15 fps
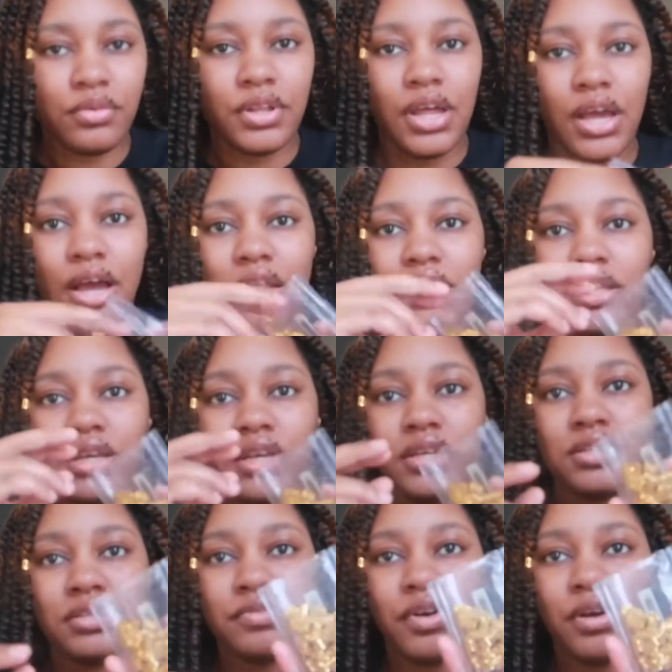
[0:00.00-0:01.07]
I got
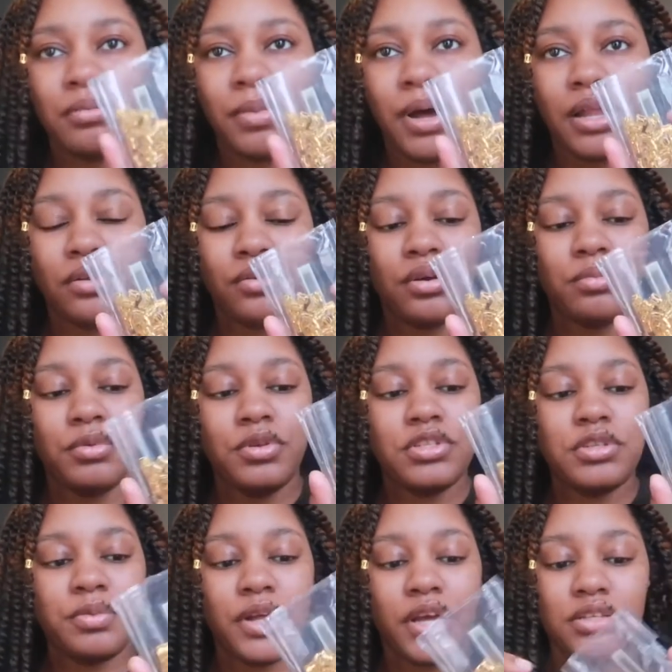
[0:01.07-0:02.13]
these from my local beauty
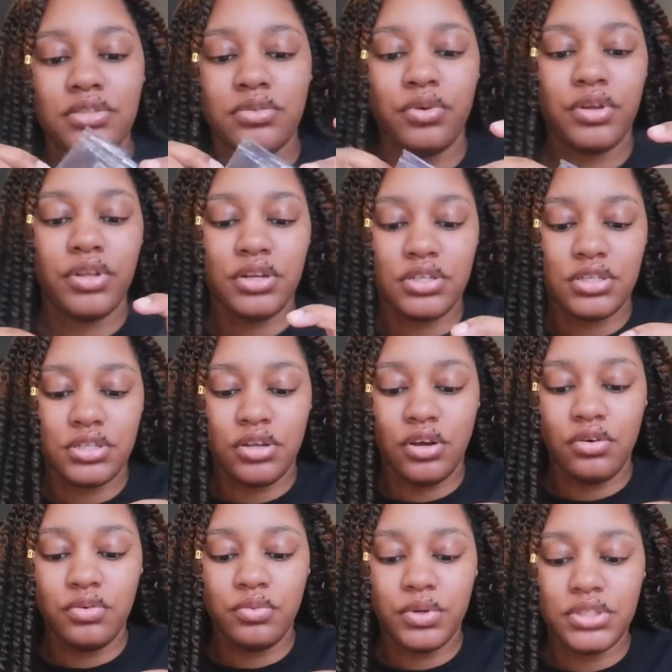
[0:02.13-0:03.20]
supply store. They're just
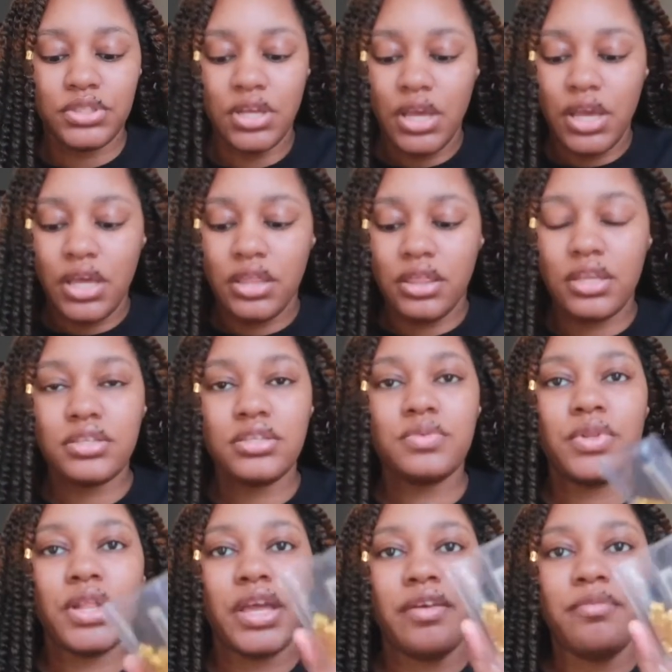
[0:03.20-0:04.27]
gold ones. This is
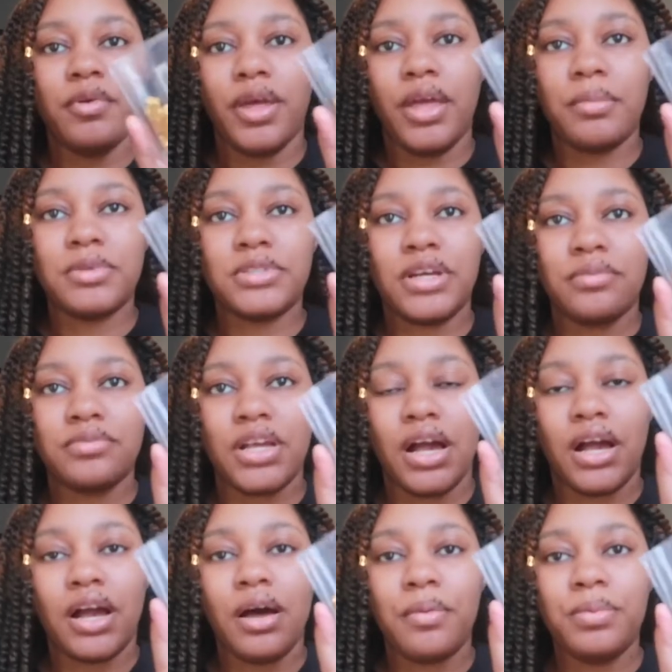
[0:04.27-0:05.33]
what they gave me on Amazon. It's like
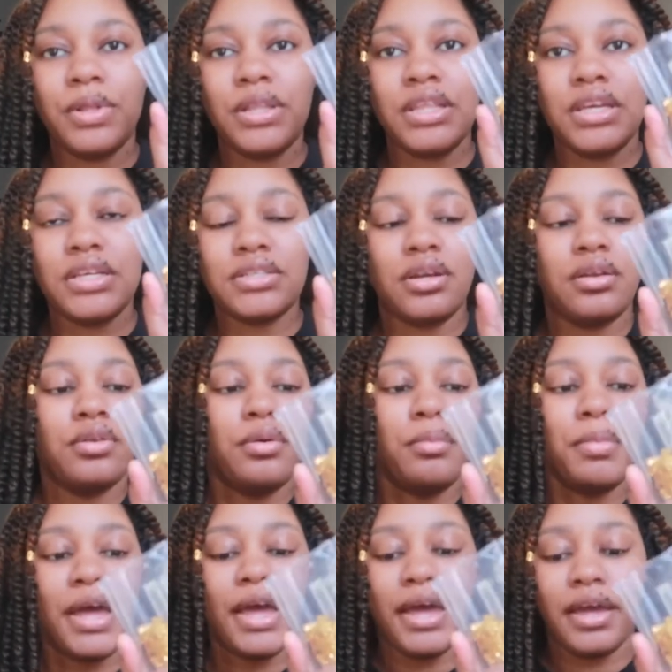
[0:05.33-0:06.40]
a couple of these in a little
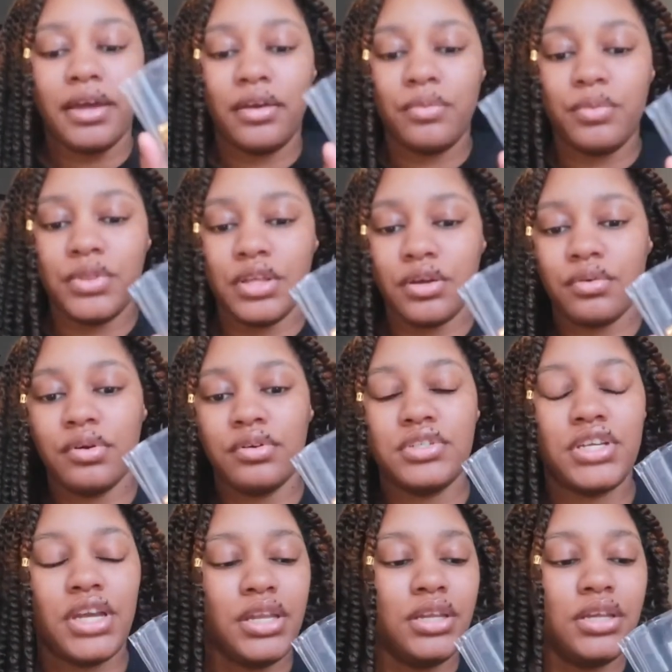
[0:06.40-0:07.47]
bag with the
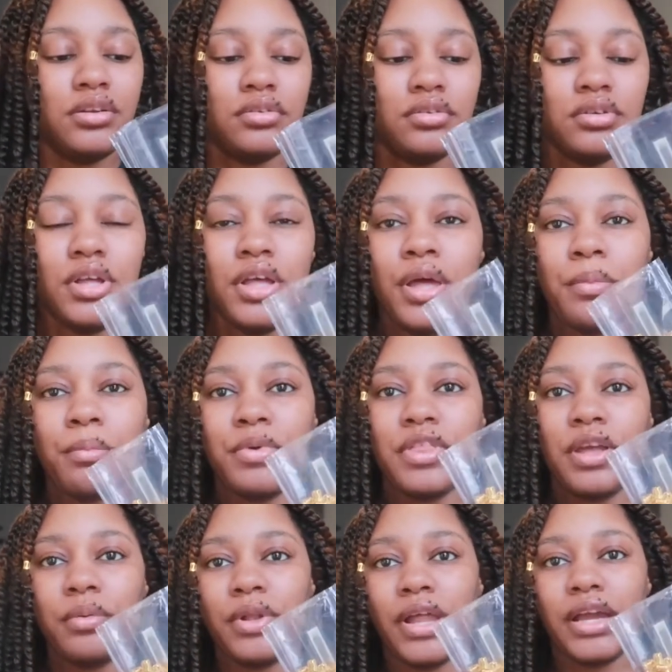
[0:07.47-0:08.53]
crochet needle, but
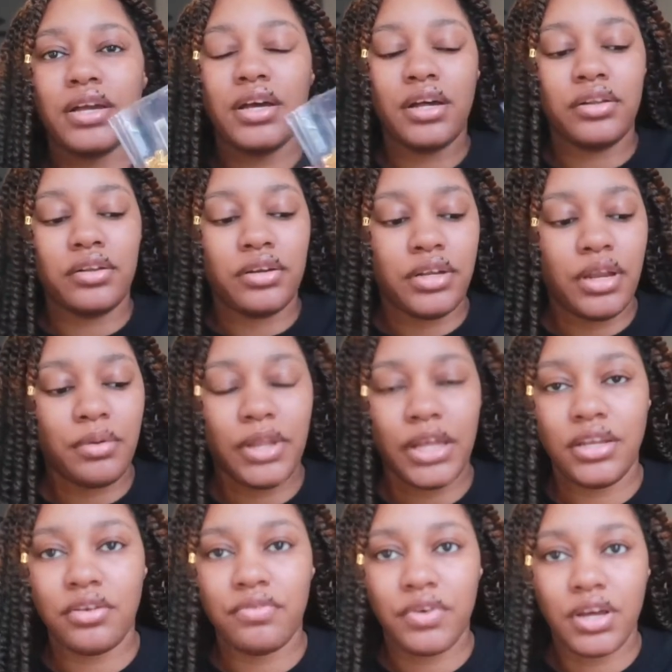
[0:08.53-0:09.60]
they were like colored. They were
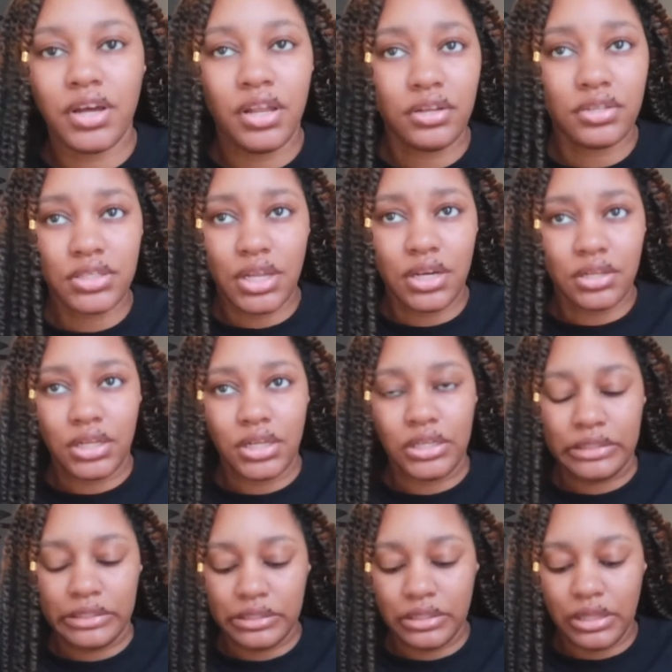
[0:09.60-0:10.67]
like different colors. I don't like
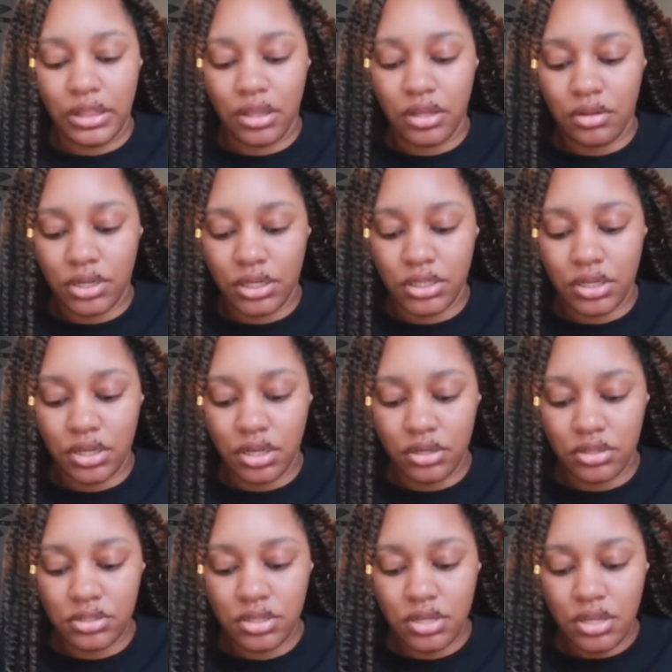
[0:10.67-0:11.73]
the
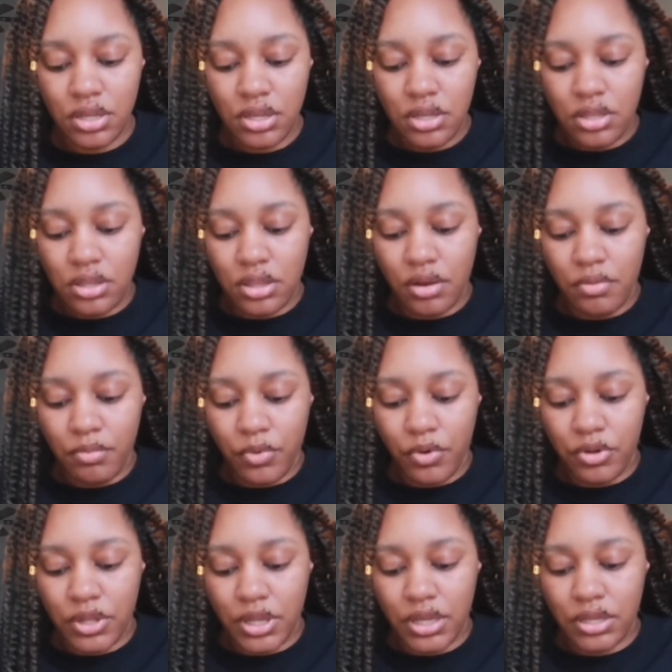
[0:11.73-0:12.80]
colors. They're
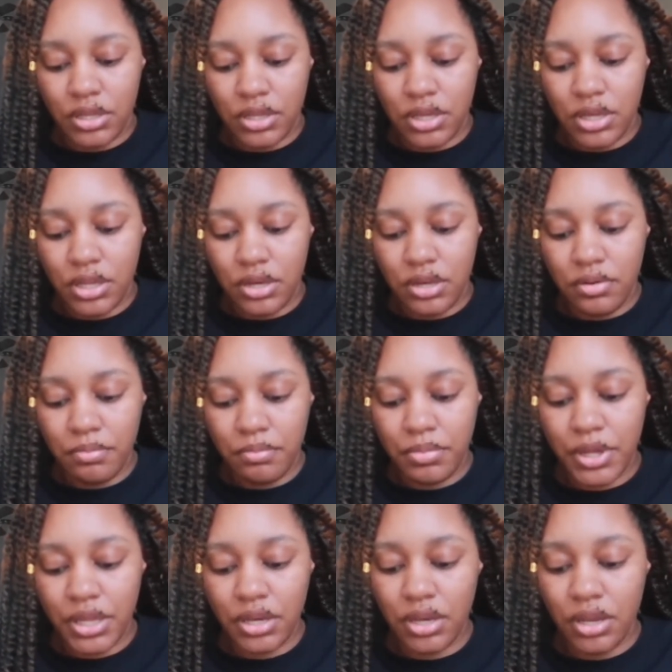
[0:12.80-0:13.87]
more like kitty,
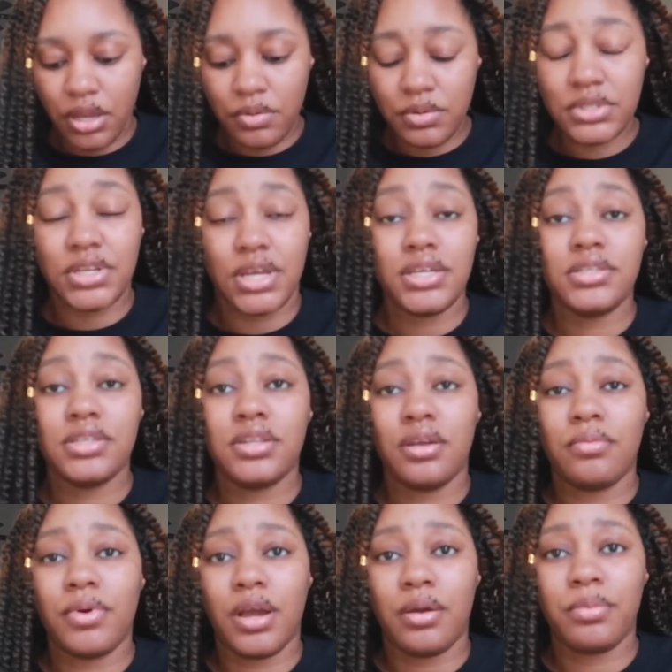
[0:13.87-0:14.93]
but it was nice of
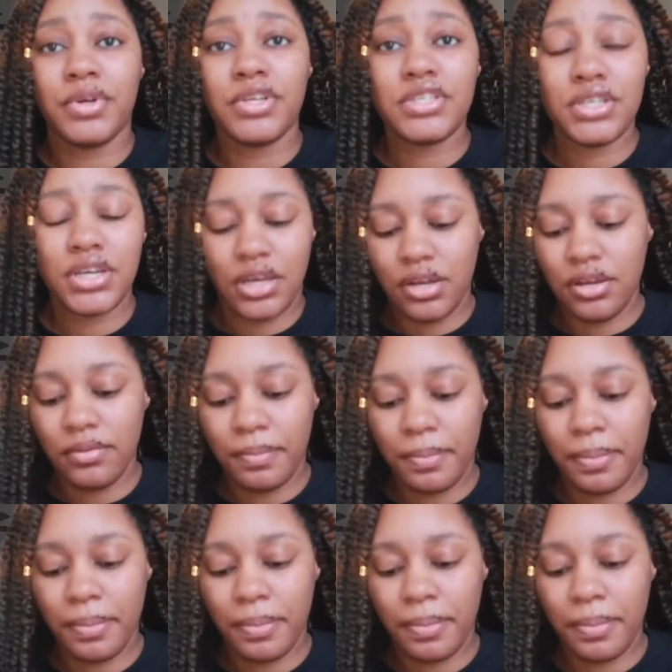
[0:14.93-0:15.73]
them. I appreciate it.